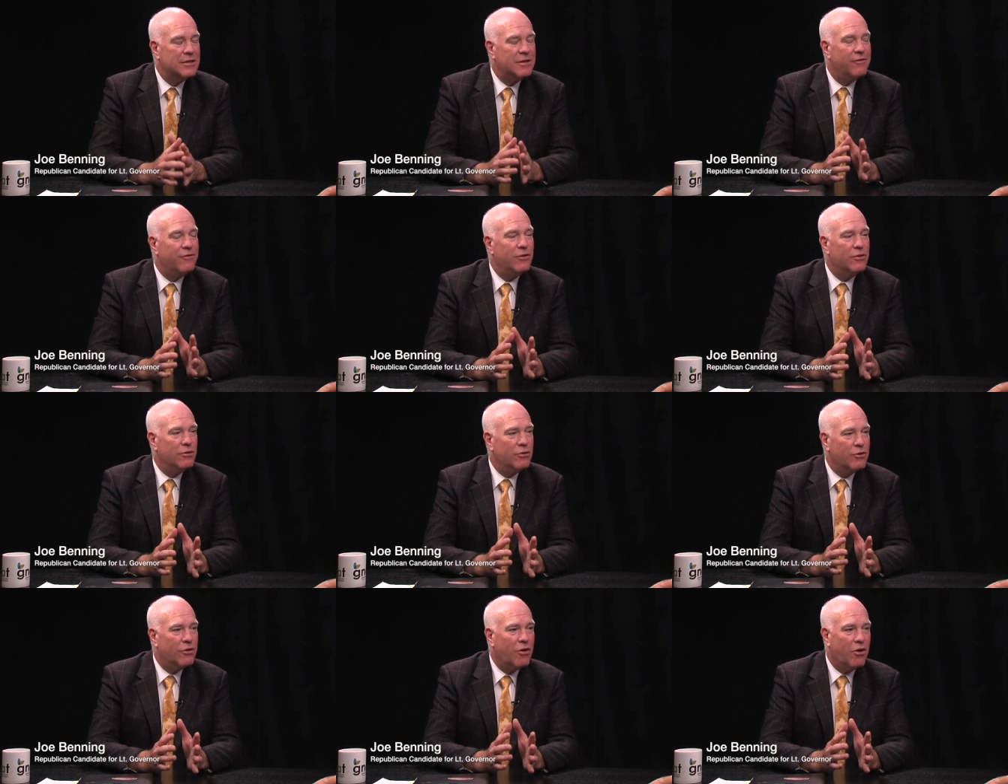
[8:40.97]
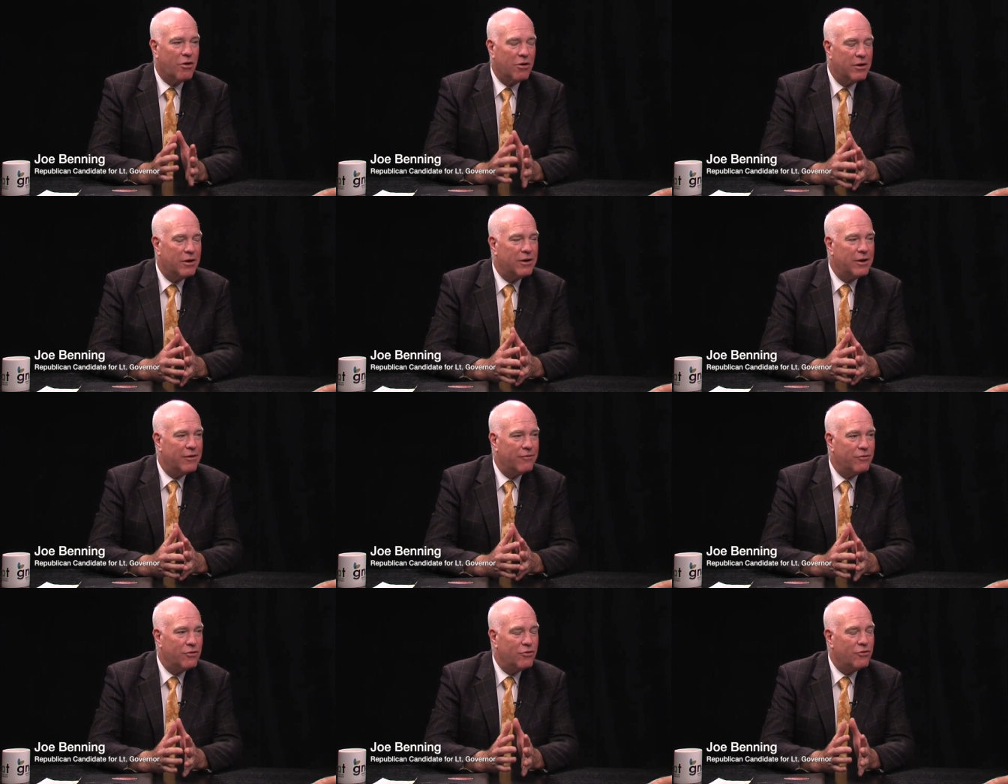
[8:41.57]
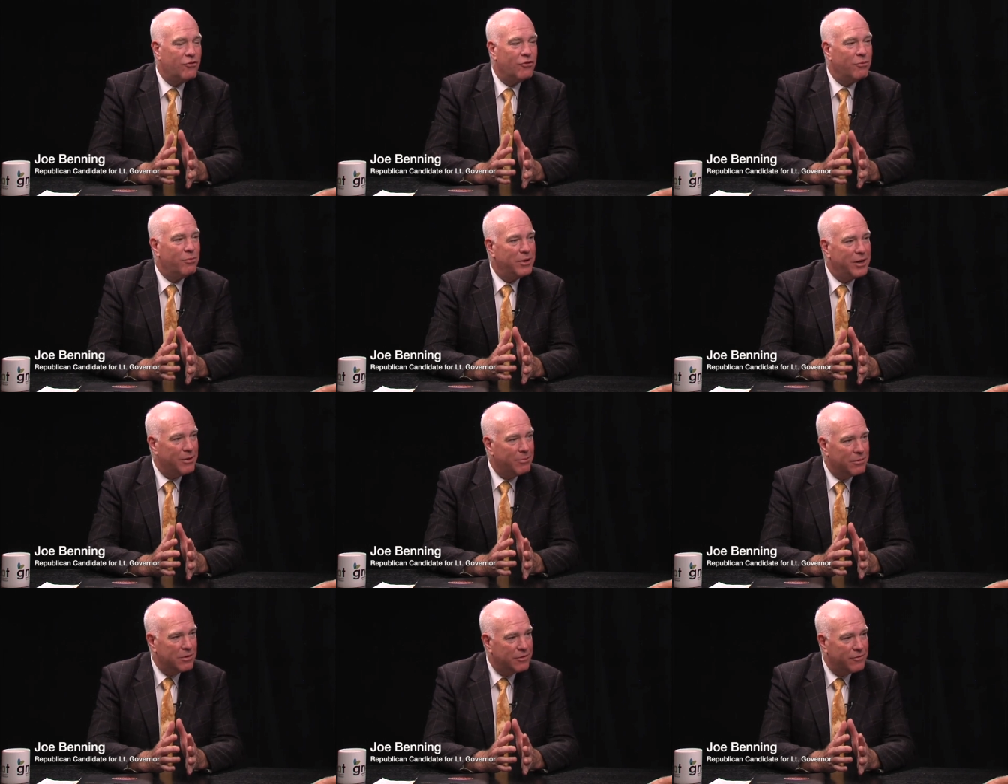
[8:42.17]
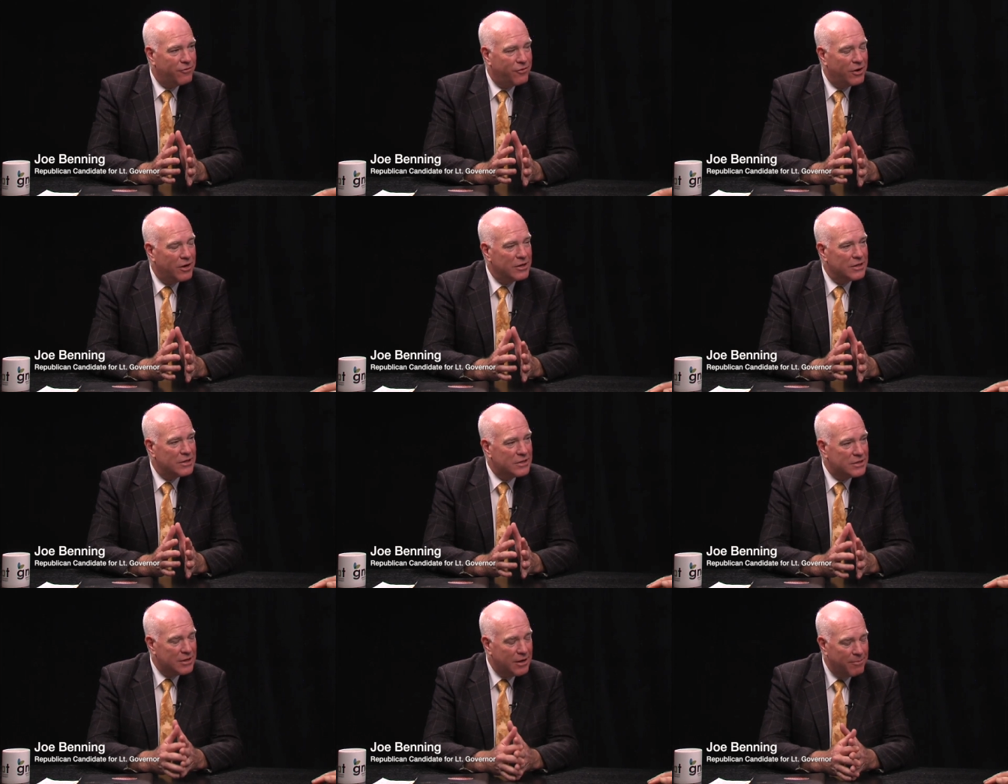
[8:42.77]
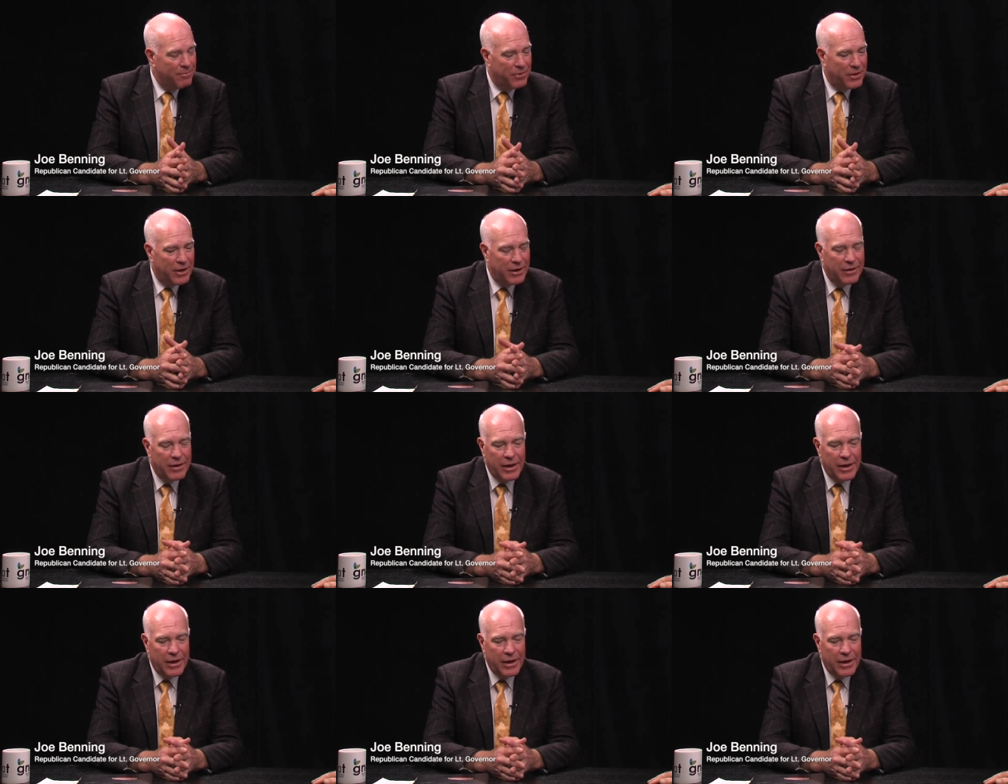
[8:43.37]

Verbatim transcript: If you look hard enough, you should be able to find something.